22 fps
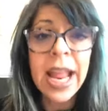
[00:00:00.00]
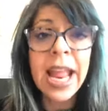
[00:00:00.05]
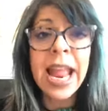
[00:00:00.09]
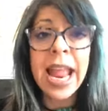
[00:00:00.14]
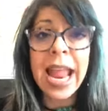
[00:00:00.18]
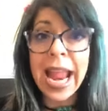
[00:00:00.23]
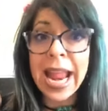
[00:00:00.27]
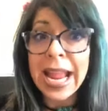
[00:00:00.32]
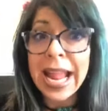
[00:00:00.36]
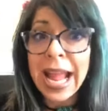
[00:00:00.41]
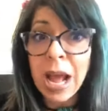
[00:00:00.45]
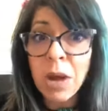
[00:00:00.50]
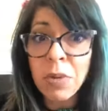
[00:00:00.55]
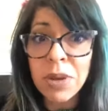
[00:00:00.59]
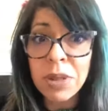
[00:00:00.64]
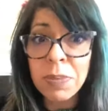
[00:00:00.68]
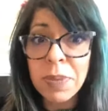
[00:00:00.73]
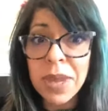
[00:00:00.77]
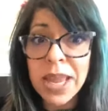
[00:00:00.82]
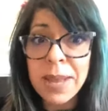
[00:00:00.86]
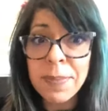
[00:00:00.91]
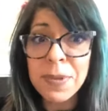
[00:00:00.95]
Hang out with
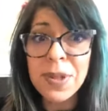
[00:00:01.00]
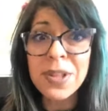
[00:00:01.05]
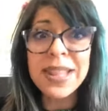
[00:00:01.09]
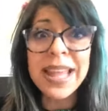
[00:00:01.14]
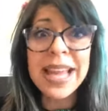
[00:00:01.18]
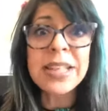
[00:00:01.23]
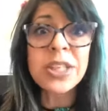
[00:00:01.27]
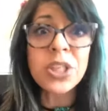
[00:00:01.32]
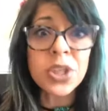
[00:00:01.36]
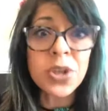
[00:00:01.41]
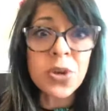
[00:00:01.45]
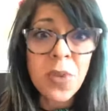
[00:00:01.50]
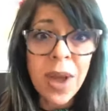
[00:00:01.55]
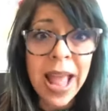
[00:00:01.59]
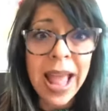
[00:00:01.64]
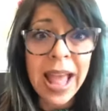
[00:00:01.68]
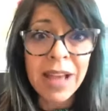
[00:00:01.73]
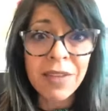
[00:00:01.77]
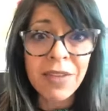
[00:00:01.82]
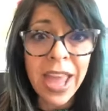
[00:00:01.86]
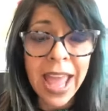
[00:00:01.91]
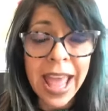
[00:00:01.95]
people that do
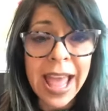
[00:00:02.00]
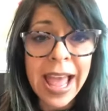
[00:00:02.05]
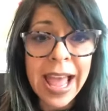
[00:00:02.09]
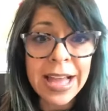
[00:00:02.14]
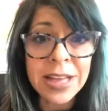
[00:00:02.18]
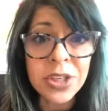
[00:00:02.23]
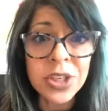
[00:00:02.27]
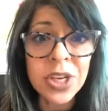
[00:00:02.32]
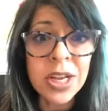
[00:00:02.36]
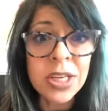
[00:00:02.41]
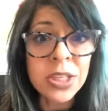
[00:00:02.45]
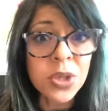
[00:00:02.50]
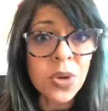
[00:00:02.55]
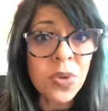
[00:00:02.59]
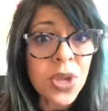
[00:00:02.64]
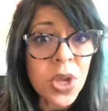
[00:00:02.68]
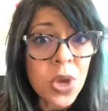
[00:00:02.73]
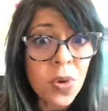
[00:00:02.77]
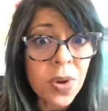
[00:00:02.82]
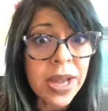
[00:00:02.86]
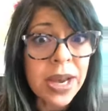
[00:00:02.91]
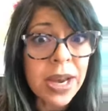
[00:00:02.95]
have cash so
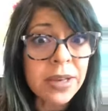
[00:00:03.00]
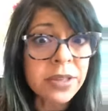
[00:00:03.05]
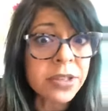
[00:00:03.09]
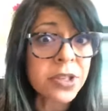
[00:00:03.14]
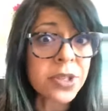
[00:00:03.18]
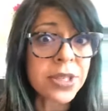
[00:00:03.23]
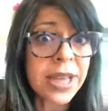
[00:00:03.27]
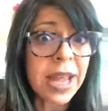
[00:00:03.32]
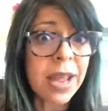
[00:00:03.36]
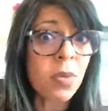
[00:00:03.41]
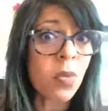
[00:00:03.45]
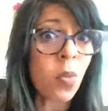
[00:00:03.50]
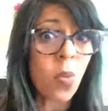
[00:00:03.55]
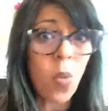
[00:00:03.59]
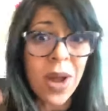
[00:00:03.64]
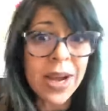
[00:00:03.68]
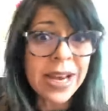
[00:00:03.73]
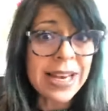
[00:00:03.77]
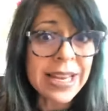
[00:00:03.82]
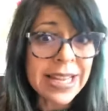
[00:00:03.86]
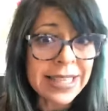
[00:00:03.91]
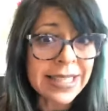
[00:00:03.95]
you can understand what
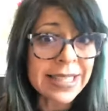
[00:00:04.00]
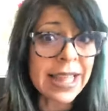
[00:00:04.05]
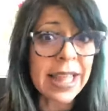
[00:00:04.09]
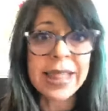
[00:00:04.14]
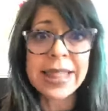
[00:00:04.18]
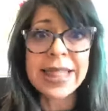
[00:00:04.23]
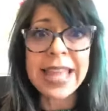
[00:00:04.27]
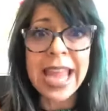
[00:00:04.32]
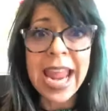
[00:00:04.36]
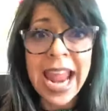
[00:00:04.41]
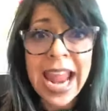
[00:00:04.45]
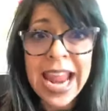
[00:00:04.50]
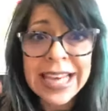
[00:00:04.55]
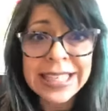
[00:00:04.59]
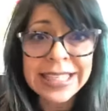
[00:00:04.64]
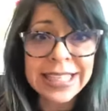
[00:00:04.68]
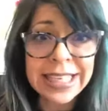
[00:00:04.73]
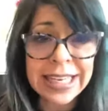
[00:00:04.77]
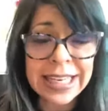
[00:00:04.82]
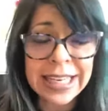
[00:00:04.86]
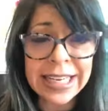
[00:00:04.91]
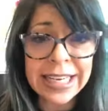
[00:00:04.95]
it is that they
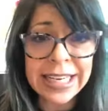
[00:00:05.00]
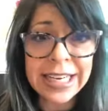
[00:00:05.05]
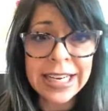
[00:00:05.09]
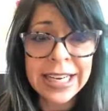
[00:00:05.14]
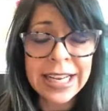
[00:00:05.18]
did